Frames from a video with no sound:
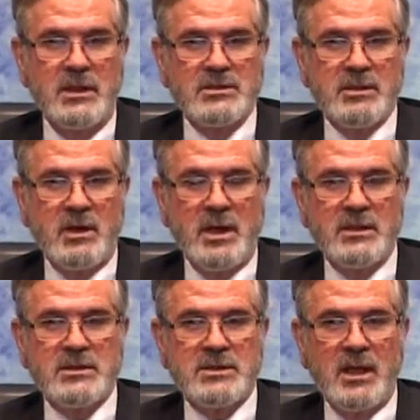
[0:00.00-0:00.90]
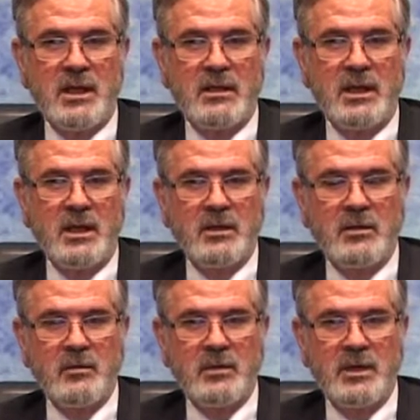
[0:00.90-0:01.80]
So I had decided that
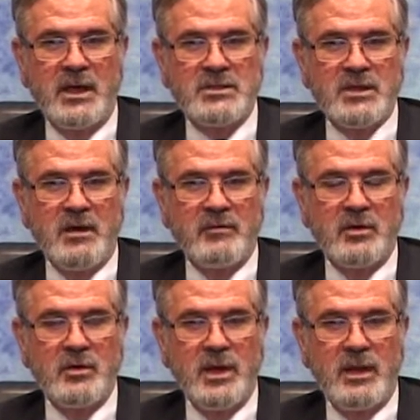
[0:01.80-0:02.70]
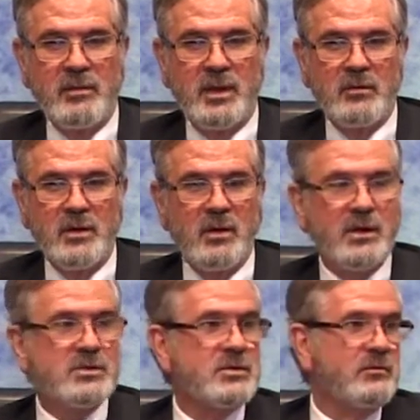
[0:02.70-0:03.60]
the next governor who came in,
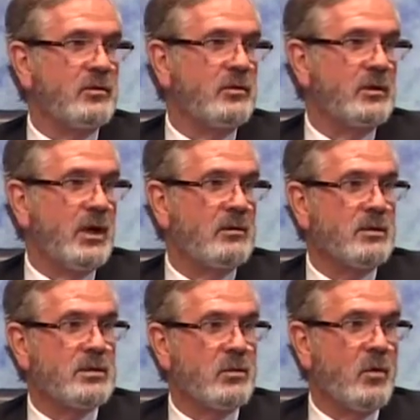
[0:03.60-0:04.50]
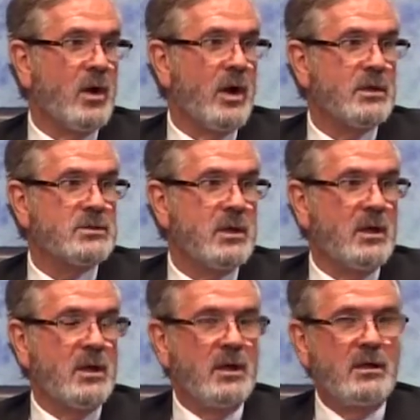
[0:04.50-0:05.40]
regardless of who that was,
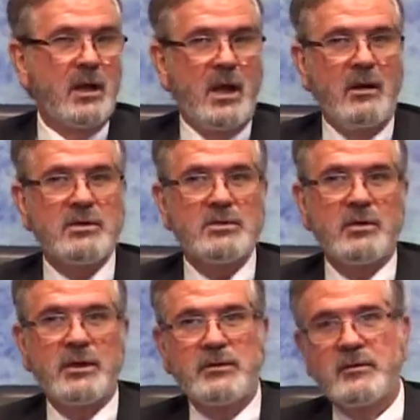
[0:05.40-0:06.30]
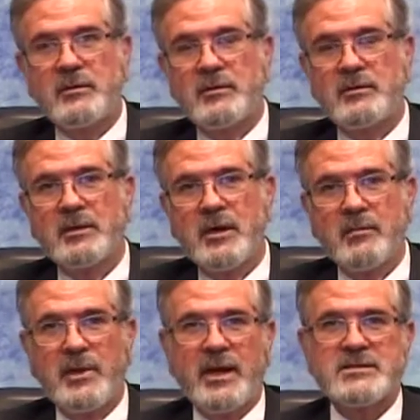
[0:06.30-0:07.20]
that I was going to
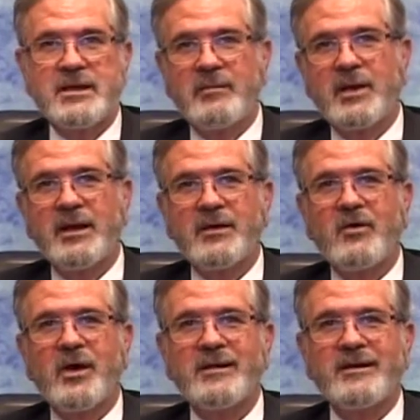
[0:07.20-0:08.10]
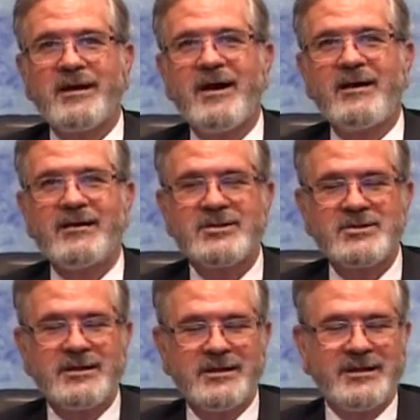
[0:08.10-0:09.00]
pass on my collected knowledge
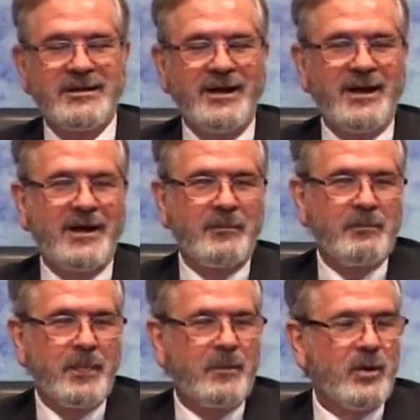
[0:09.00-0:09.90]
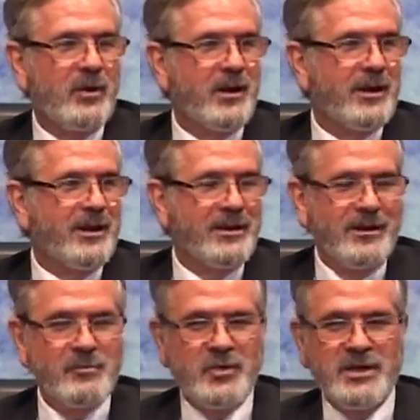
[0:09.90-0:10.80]
regarding
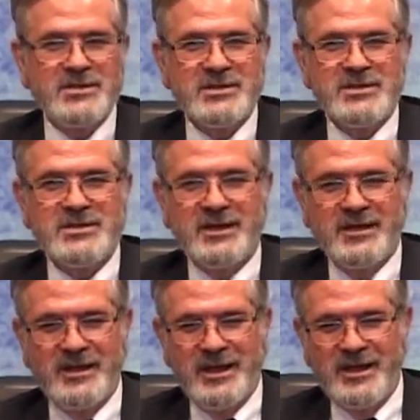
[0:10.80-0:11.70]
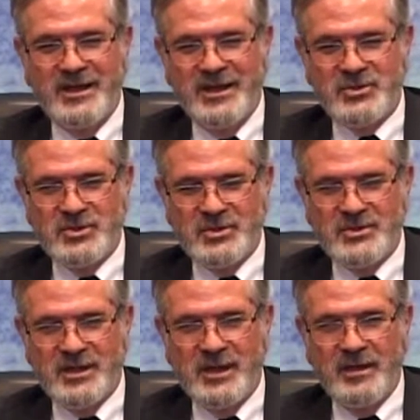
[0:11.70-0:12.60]
prisons and issues
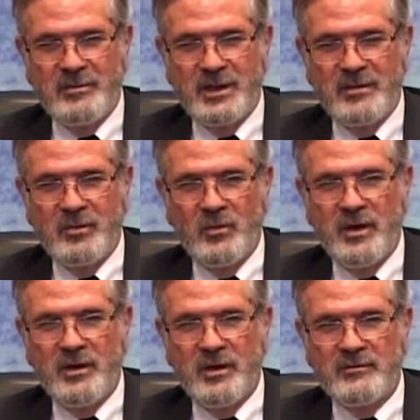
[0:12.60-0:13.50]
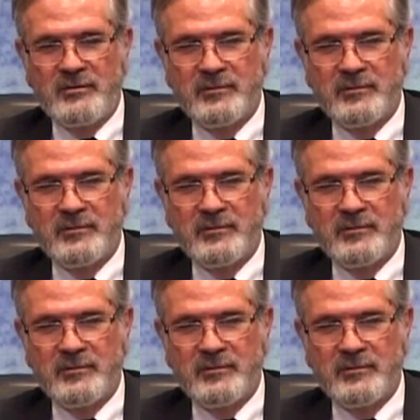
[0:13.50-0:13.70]
that I had become aware of.